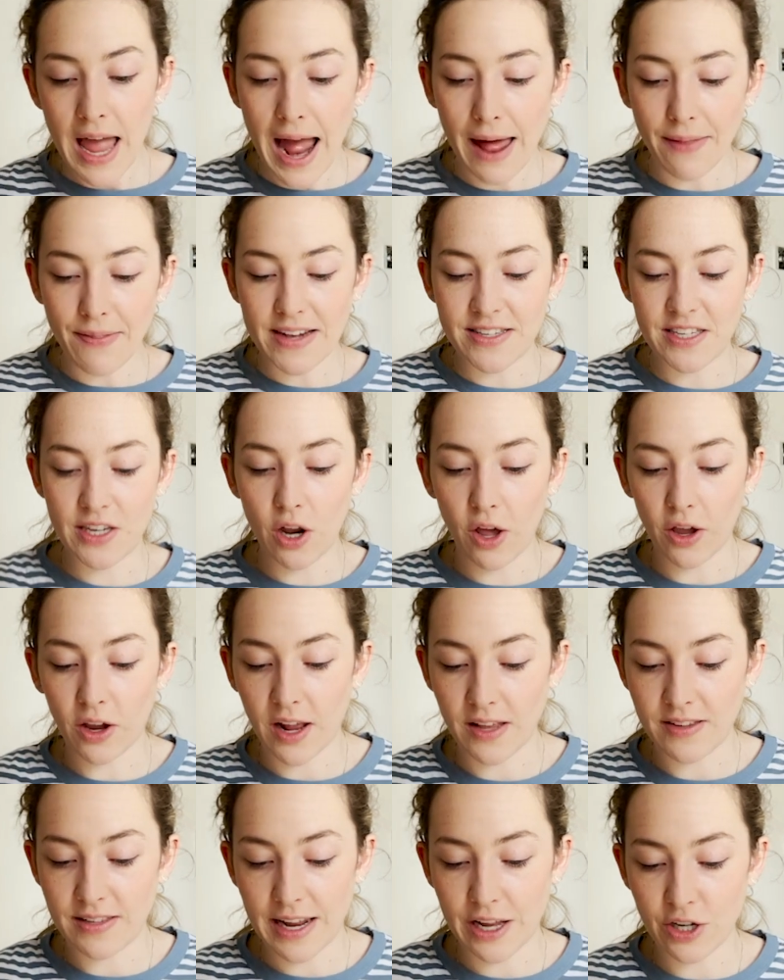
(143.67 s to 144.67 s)
and their
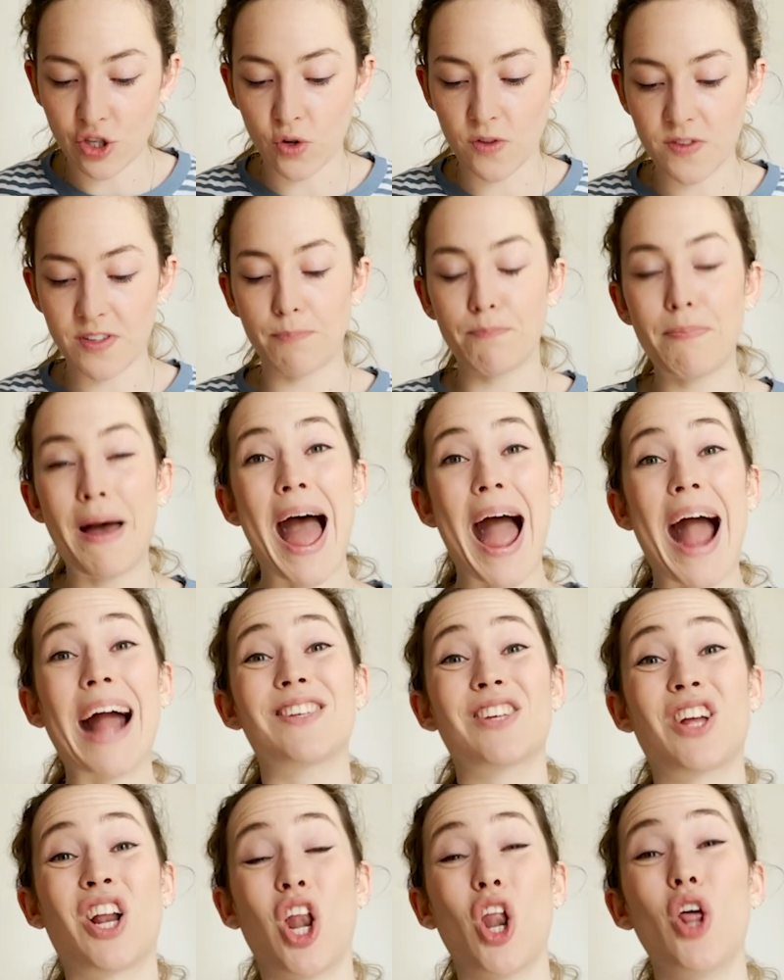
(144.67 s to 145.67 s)
delocalized electrons are
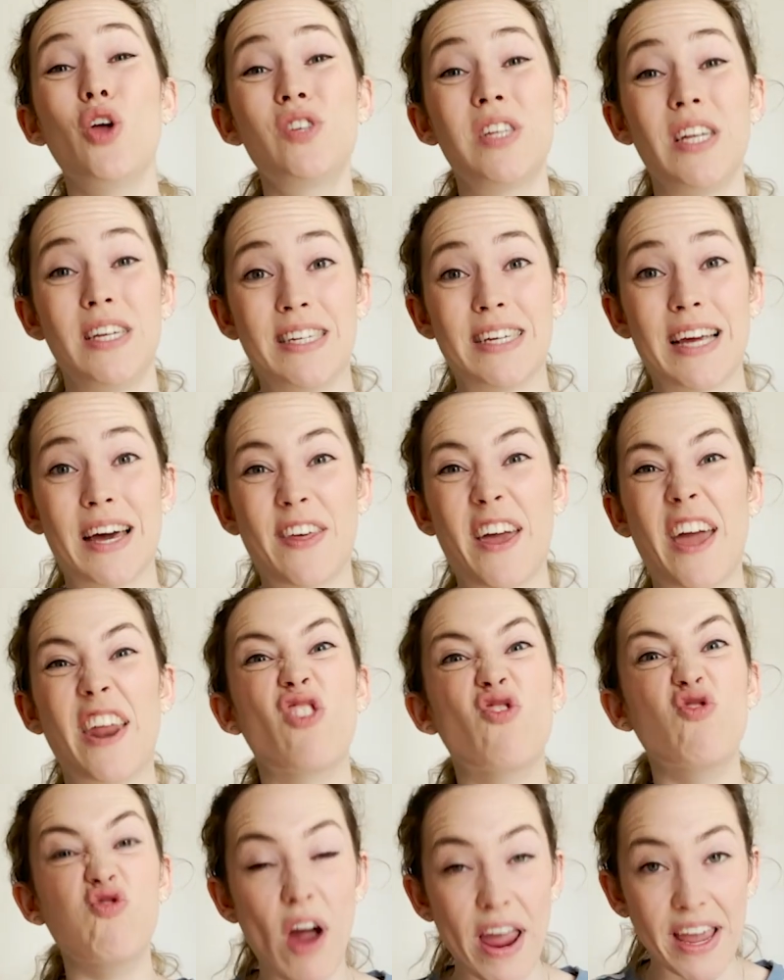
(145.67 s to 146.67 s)
packed closely together in
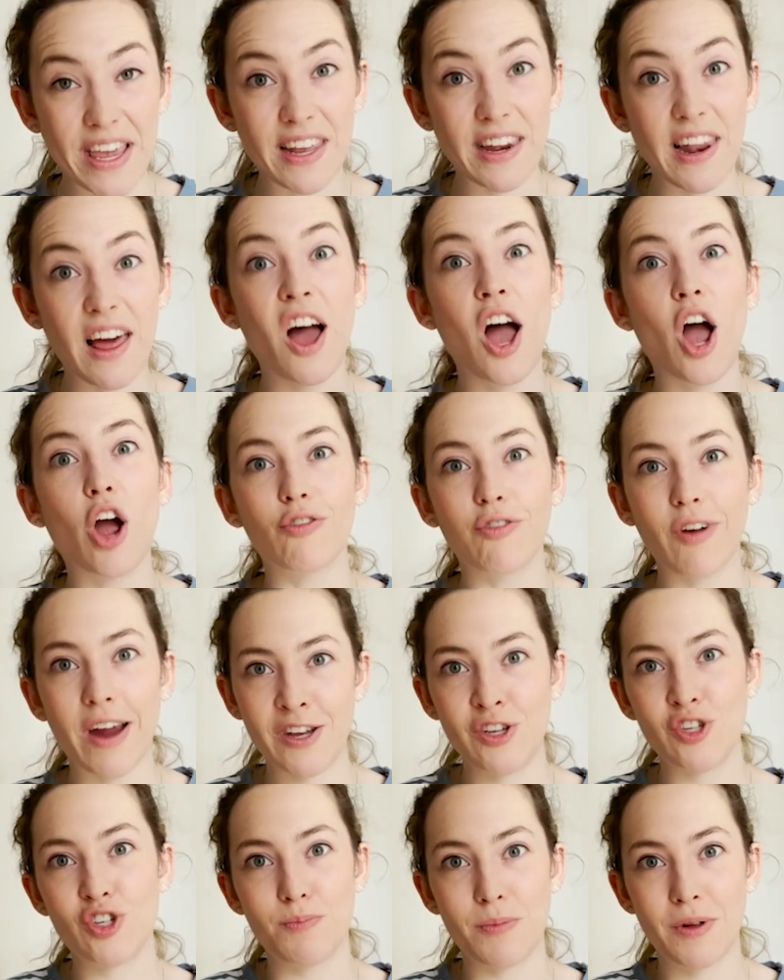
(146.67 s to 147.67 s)
a regular
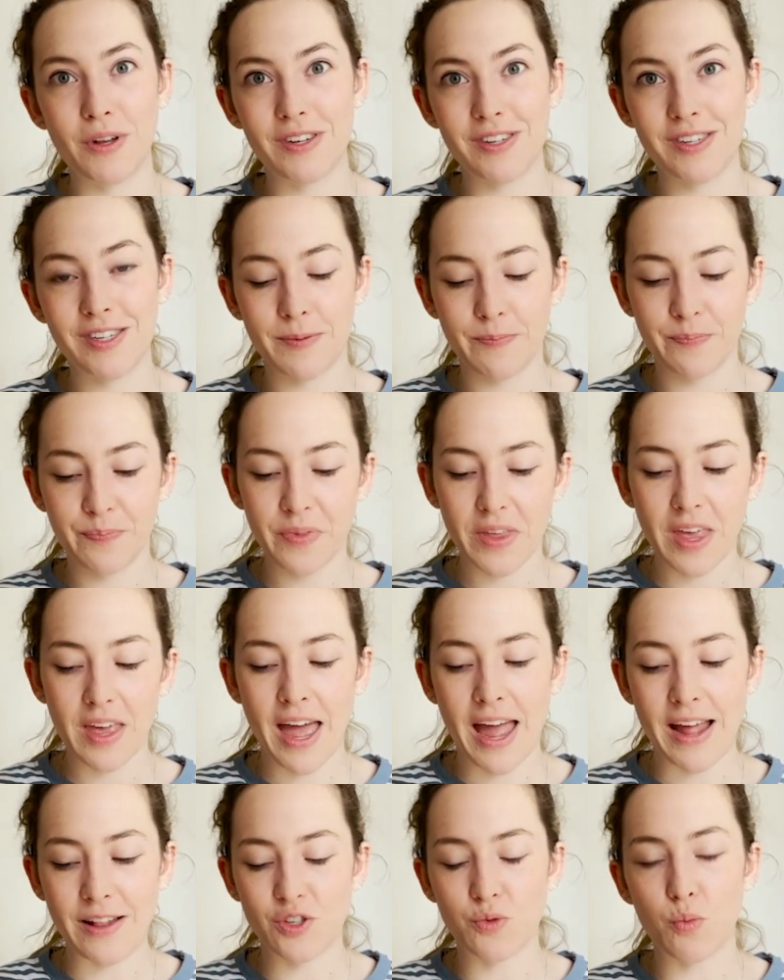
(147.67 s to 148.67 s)
arrangement,
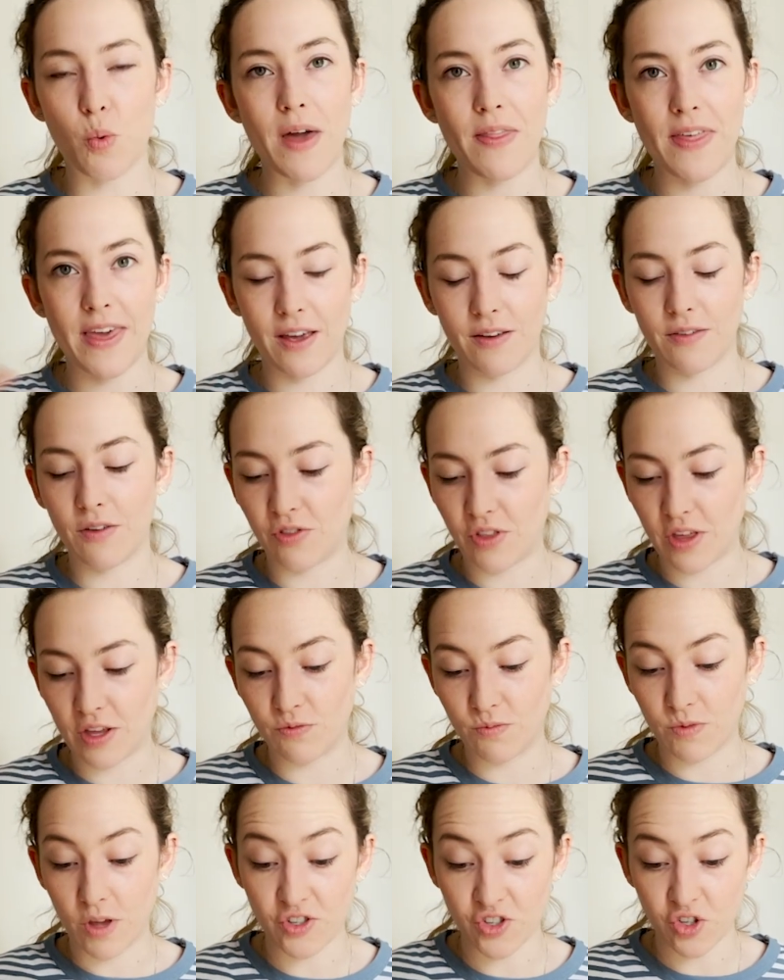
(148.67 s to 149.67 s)
hence why
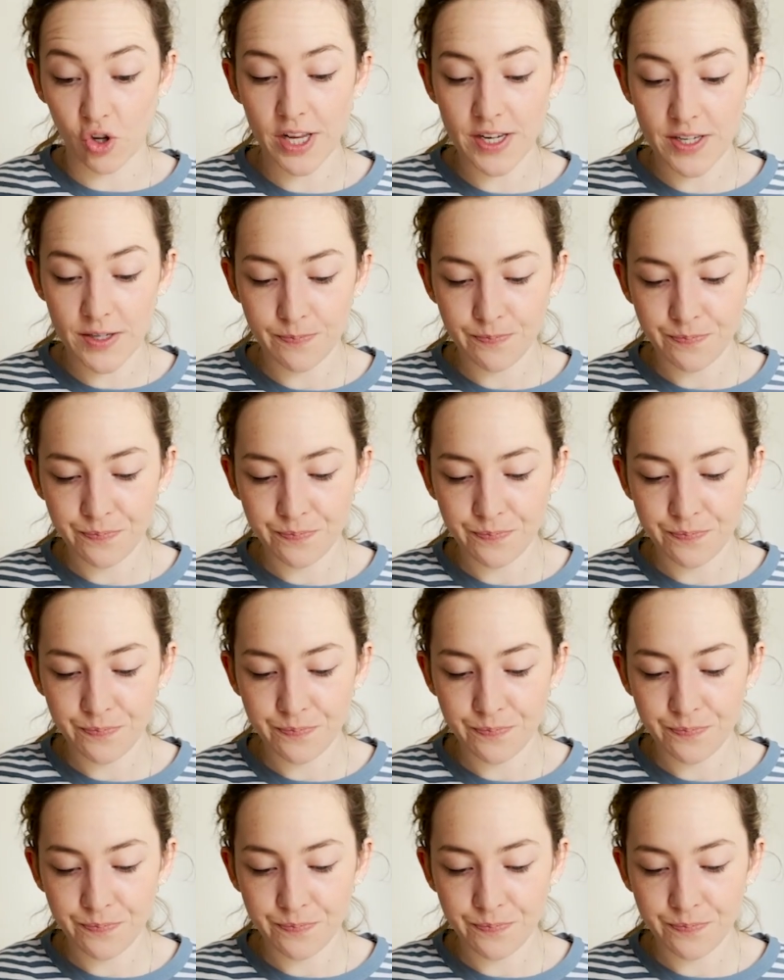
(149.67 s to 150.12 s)
they're solid.